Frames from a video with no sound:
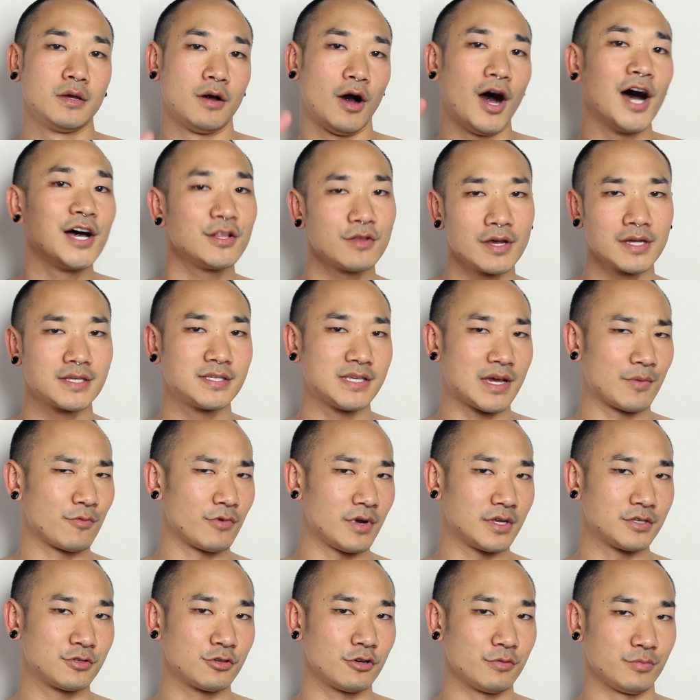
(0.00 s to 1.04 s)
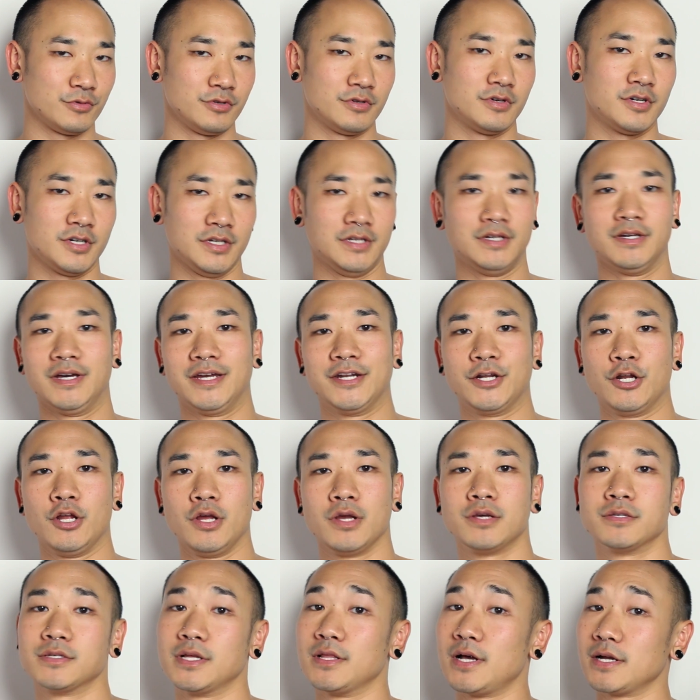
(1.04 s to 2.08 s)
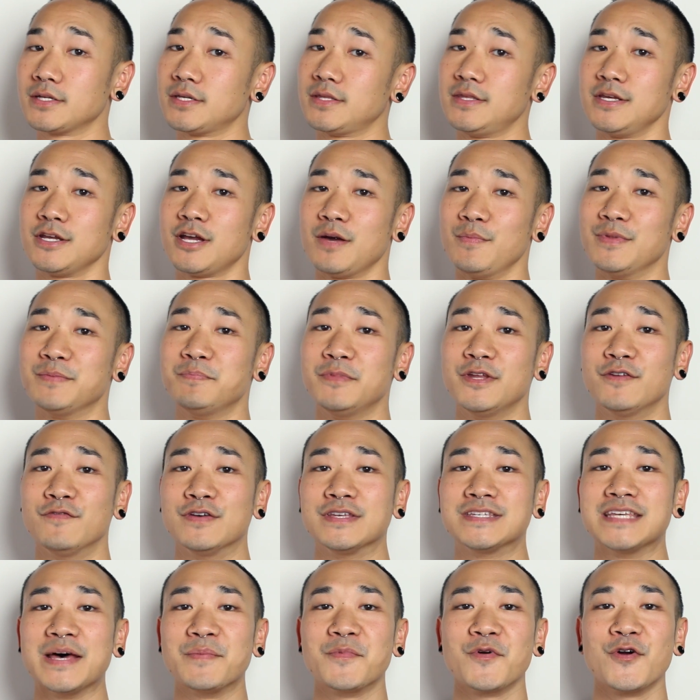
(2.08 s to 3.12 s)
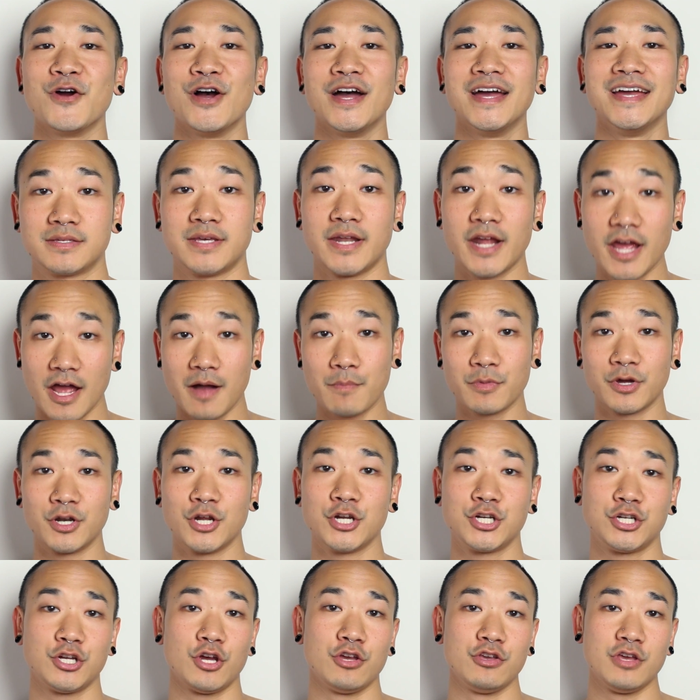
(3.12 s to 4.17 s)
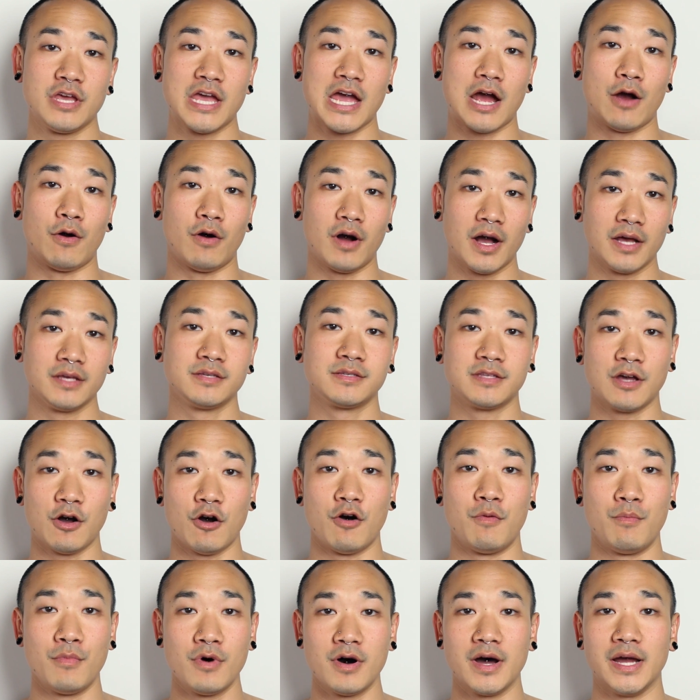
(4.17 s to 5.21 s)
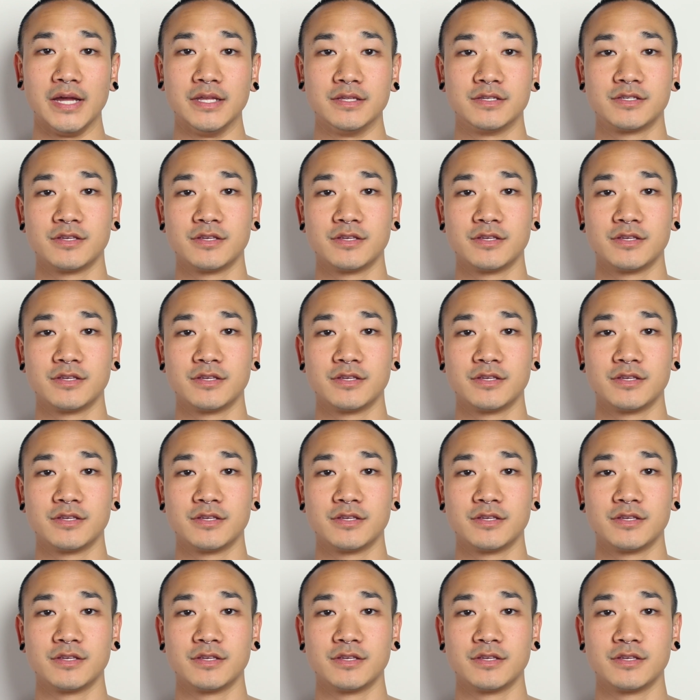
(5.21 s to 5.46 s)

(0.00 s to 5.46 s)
I like Samurai Topknot, I don't know, because I like to think I'm a bit of a samurai. Today I'm going to show you how I style mine.